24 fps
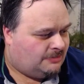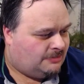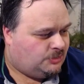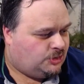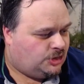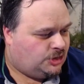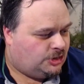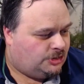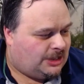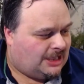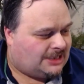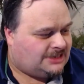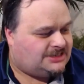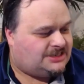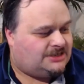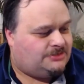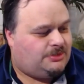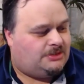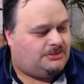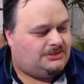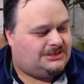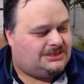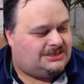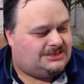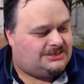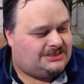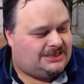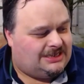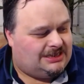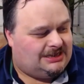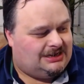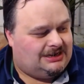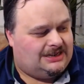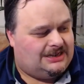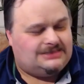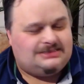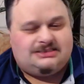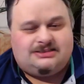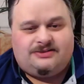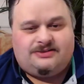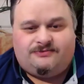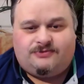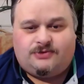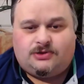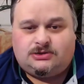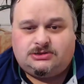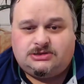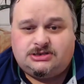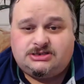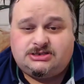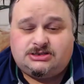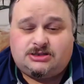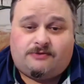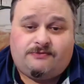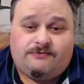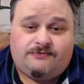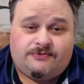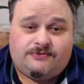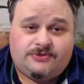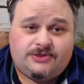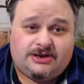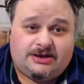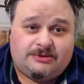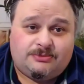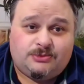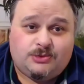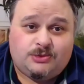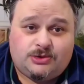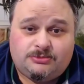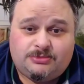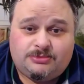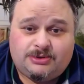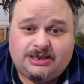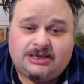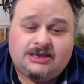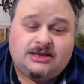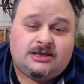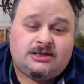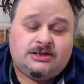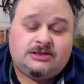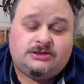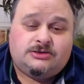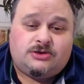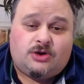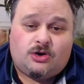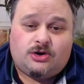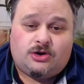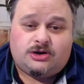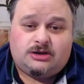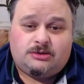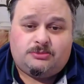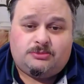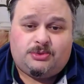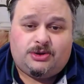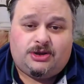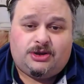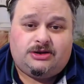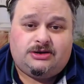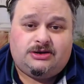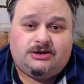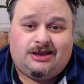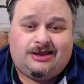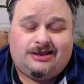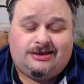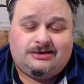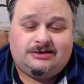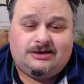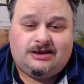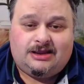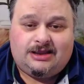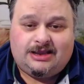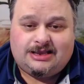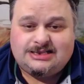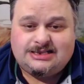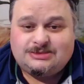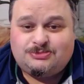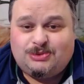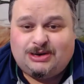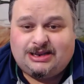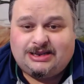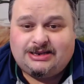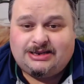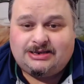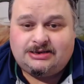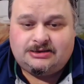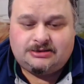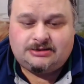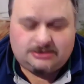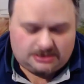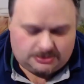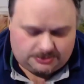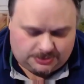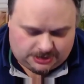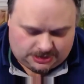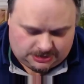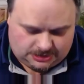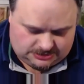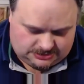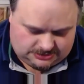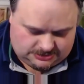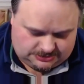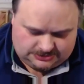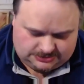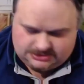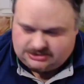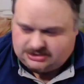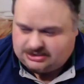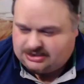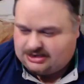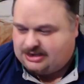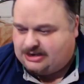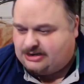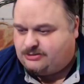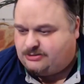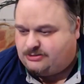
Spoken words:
You'll actually be able to see a list of all the stuff that I'm going to be talking about and explaining about tonight.